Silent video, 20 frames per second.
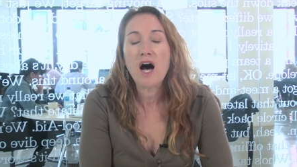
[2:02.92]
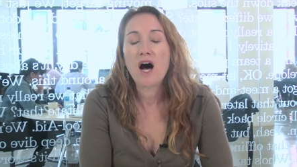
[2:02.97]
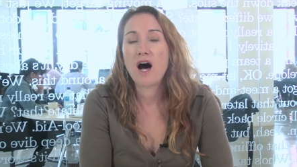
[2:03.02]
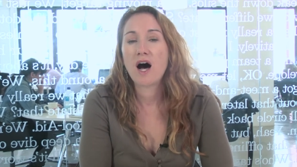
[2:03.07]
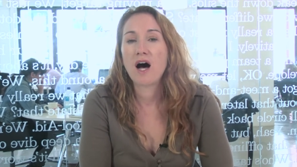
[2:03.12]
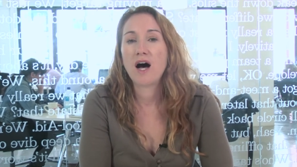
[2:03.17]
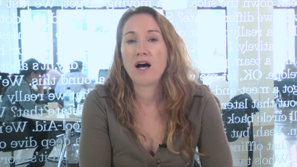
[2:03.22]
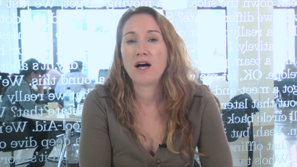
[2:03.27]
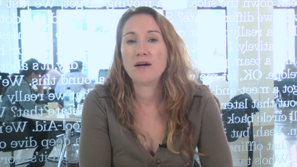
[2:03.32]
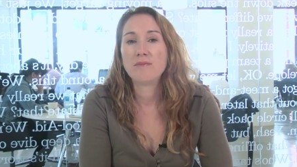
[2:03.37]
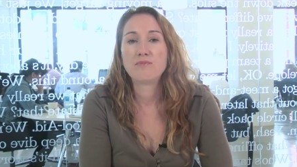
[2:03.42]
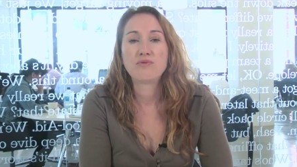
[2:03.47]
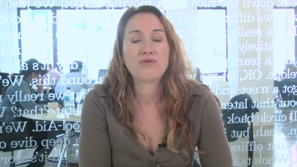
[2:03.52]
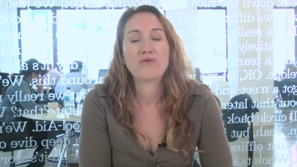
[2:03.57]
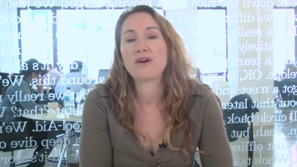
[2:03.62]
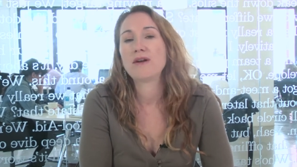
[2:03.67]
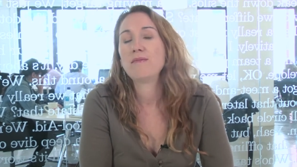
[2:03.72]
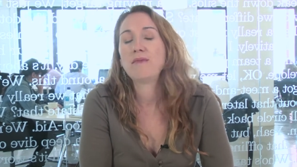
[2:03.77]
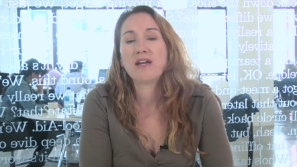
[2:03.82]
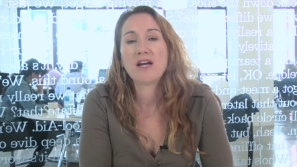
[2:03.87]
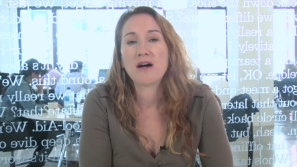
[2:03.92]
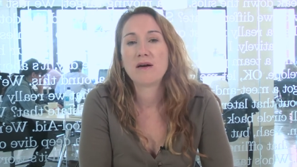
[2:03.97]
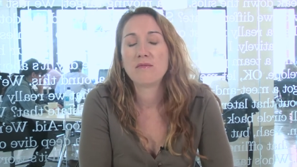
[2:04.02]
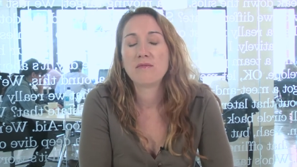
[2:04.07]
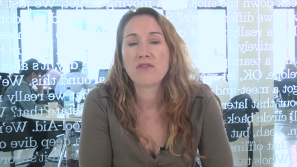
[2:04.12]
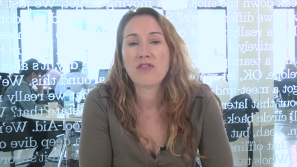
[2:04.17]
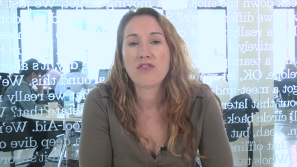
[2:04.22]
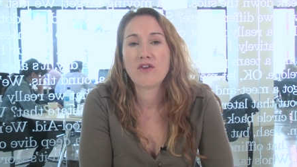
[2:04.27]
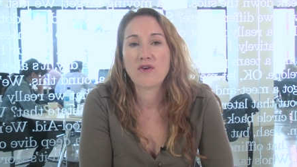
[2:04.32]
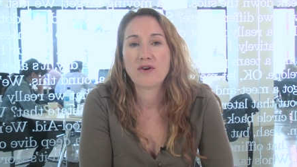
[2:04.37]
a
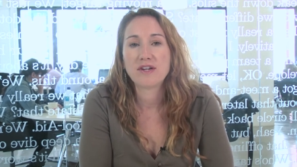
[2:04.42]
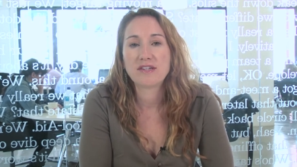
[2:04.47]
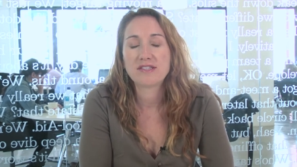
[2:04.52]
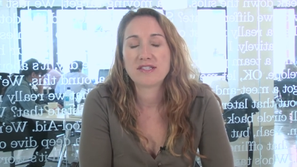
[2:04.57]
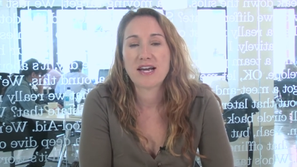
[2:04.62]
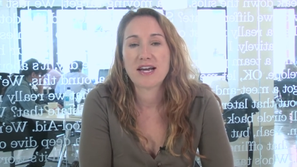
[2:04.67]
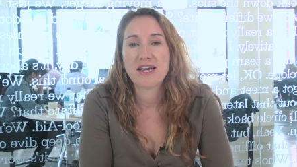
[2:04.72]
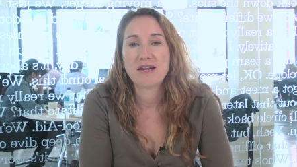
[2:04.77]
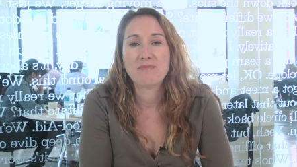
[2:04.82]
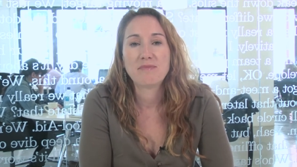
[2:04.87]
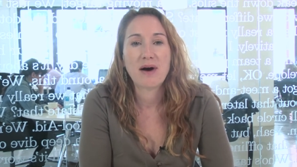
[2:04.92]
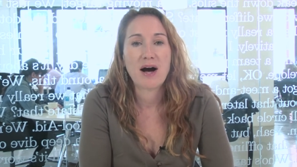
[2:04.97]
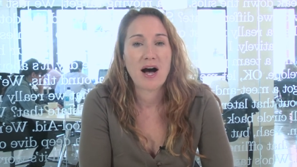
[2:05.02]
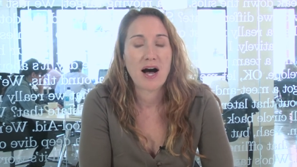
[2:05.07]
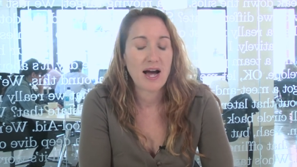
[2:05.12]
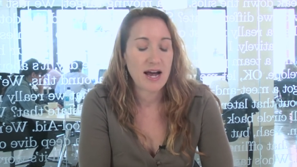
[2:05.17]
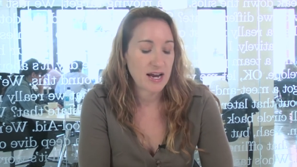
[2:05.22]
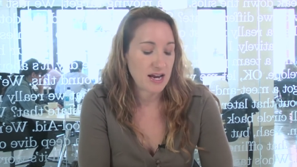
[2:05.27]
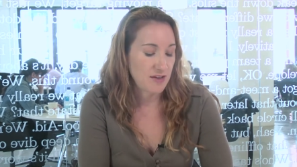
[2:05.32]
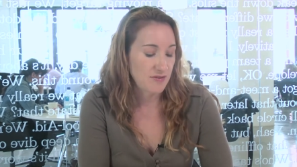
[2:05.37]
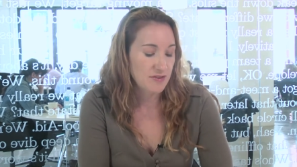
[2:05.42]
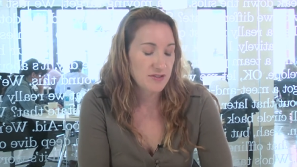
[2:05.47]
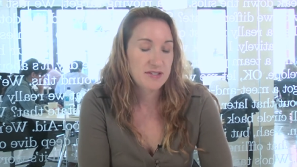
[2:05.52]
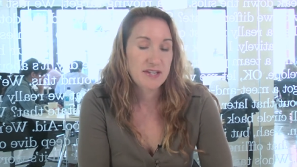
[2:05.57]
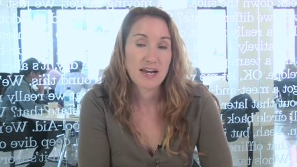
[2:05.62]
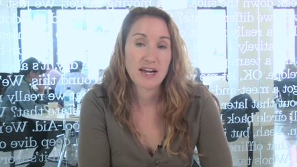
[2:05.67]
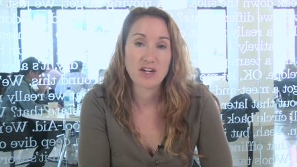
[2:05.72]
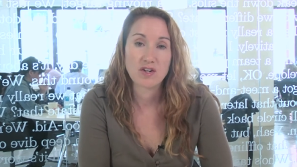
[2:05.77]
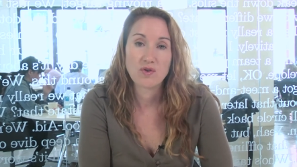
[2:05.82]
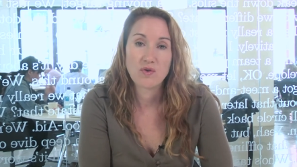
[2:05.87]
premium 30 second buy in the
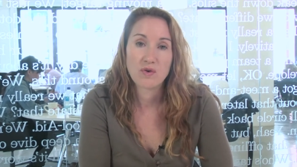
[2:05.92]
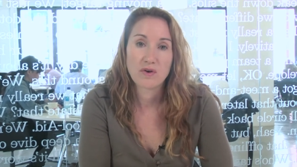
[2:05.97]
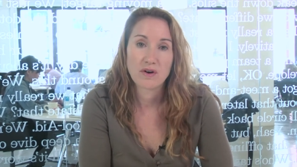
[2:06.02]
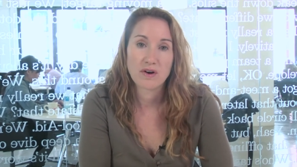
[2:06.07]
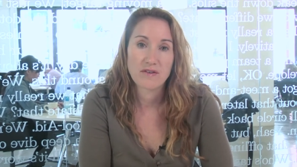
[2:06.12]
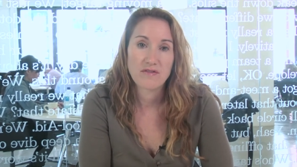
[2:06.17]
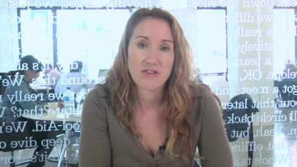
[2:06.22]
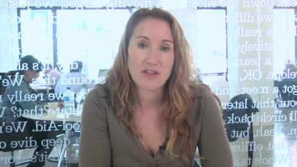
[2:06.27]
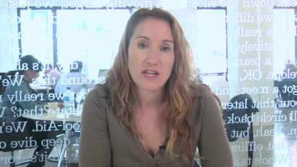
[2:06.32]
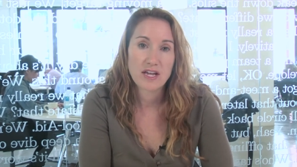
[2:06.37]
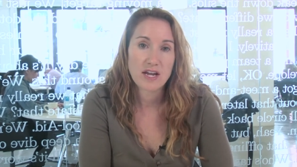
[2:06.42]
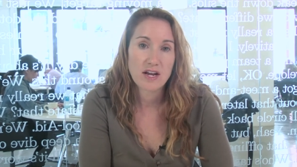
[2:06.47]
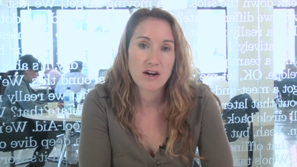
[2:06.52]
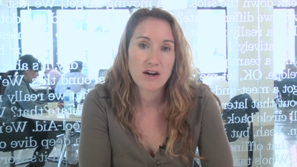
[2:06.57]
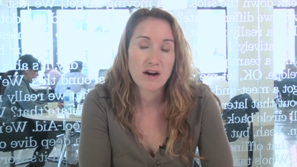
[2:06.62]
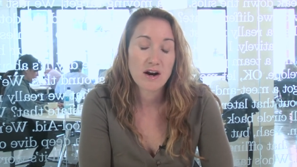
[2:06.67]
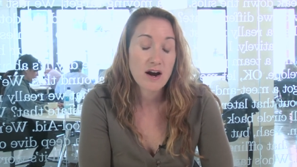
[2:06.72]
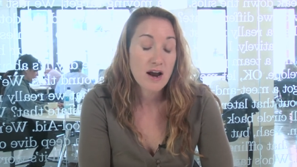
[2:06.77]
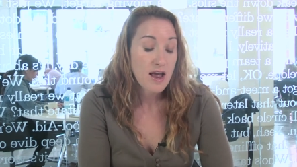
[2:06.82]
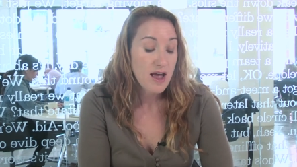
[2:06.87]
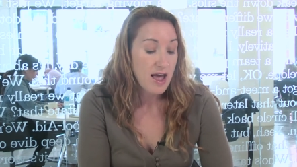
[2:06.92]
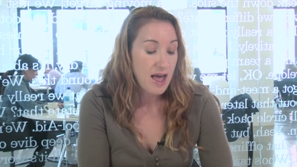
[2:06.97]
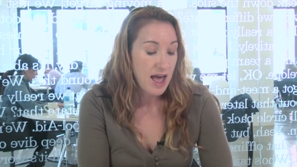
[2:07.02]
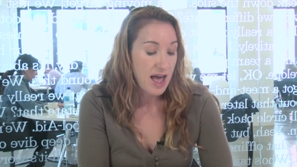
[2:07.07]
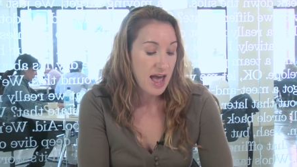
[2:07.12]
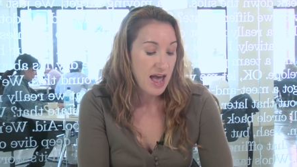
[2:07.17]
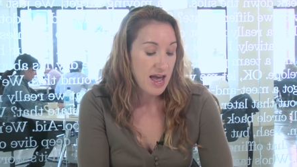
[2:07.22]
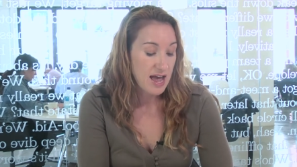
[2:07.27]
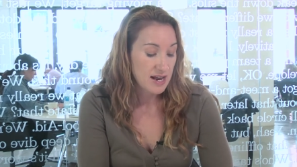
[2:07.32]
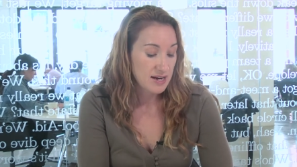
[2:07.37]
second quarter of the year,
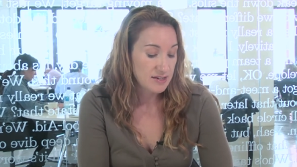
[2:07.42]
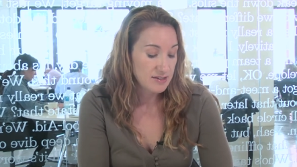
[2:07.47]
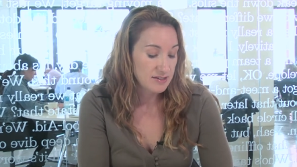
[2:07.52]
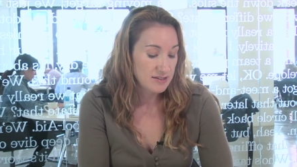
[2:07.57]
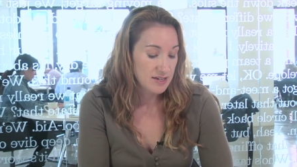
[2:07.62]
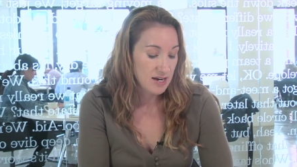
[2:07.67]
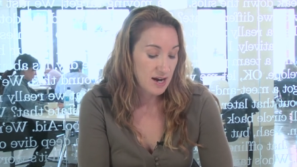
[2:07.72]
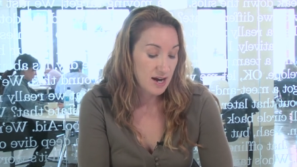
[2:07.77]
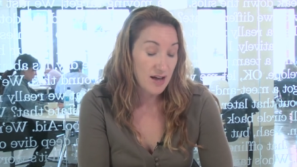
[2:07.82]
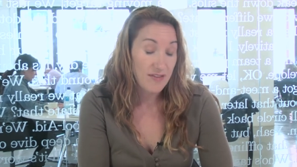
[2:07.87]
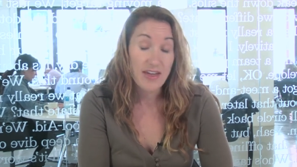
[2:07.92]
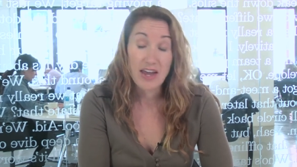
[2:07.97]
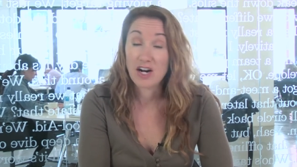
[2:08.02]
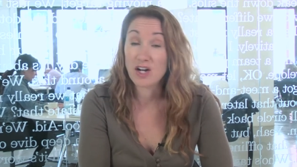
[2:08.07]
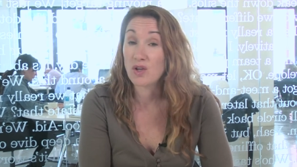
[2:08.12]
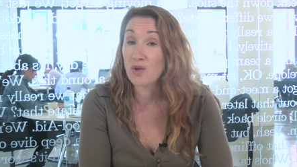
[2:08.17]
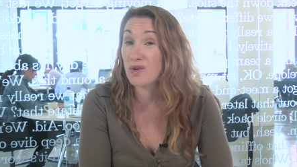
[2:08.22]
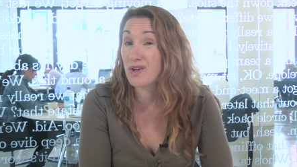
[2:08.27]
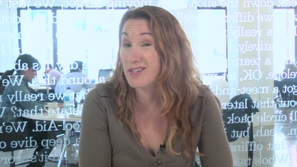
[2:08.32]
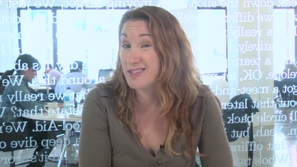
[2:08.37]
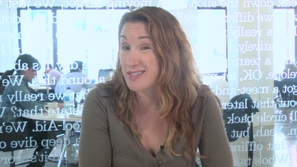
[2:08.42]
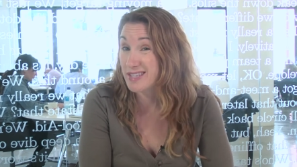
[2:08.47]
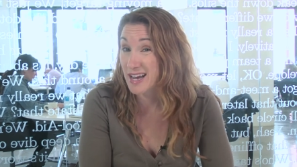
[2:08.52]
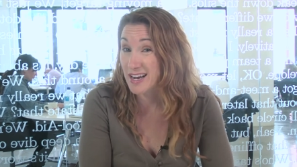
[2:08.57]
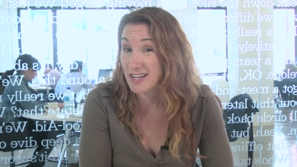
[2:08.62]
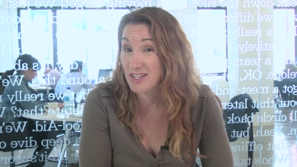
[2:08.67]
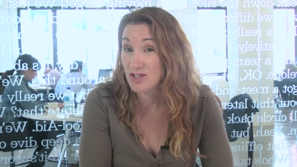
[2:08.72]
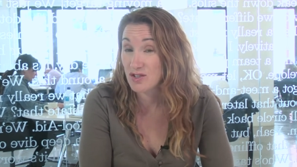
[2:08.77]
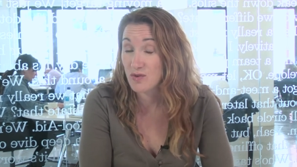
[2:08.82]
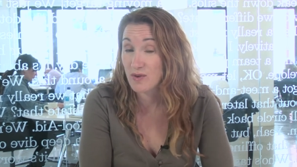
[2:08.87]
and uh, that included
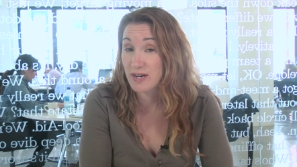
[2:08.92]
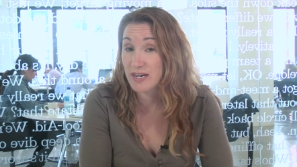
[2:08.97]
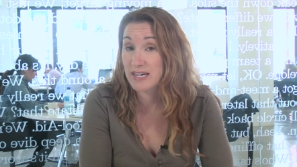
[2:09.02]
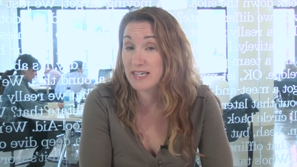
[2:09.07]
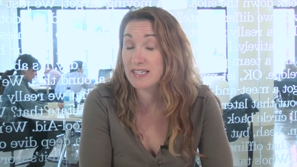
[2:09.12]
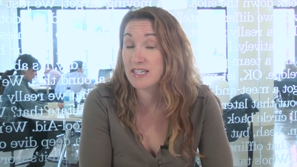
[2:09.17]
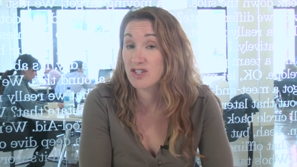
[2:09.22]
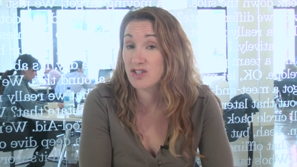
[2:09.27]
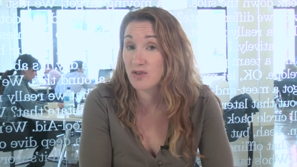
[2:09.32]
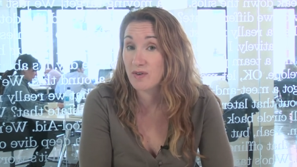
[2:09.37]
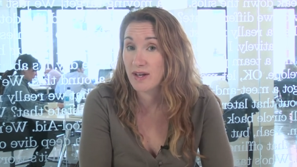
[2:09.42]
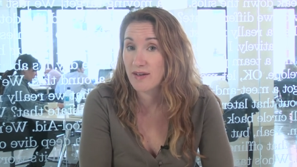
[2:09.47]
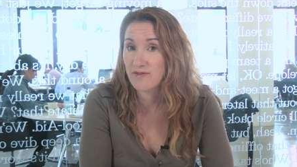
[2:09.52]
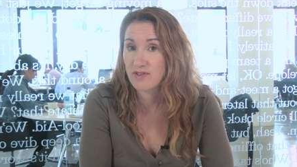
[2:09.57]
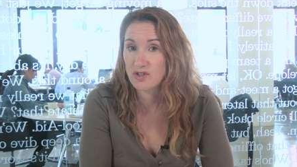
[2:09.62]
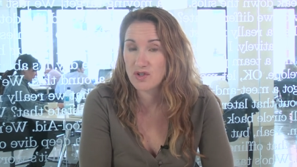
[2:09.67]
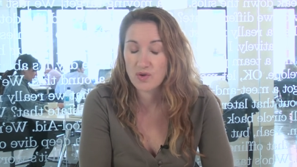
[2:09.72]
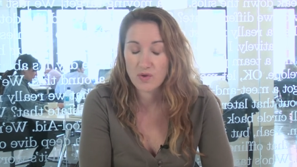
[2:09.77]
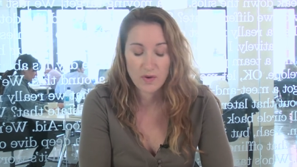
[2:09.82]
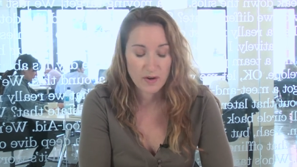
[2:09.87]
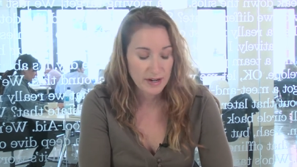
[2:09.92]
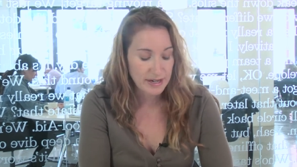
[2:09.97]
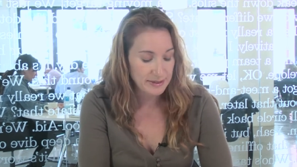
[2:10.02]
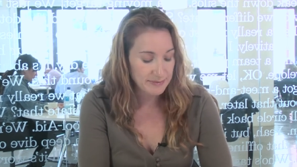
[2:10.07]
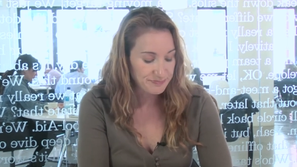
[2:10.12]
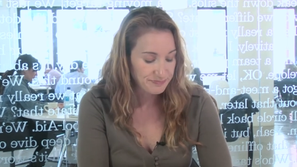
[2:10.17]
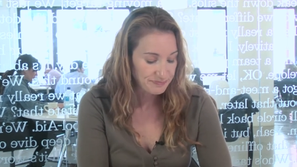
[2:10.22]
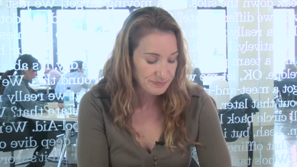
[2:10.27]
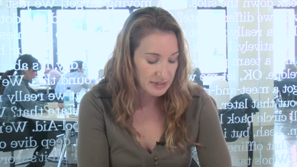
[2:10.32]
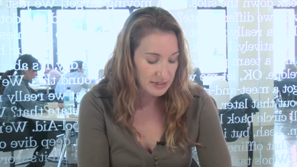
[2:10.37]
second screen, digital
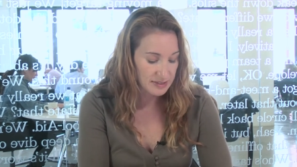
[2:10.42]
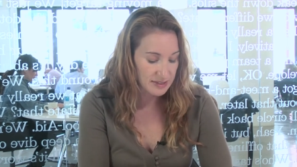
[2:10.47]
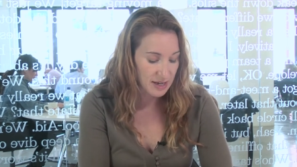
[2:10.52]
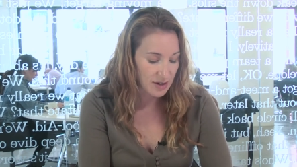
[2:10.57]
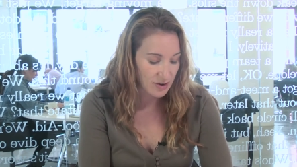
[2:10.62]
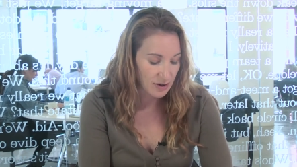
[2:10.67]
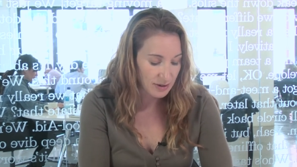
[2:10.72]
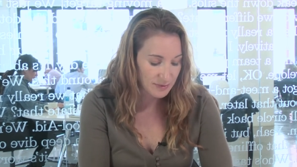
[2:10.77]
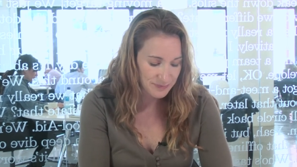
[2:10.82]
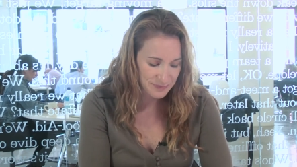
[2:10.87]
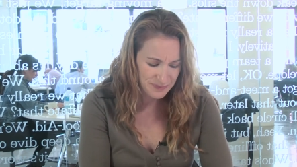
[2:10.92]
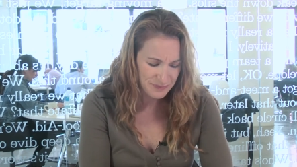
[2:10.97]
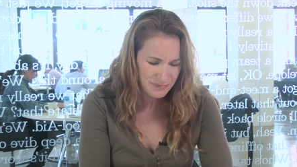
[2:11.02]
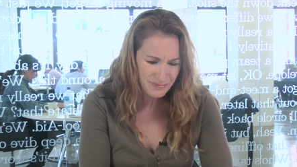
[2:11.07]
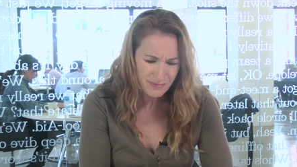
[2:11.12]
inventory, etc.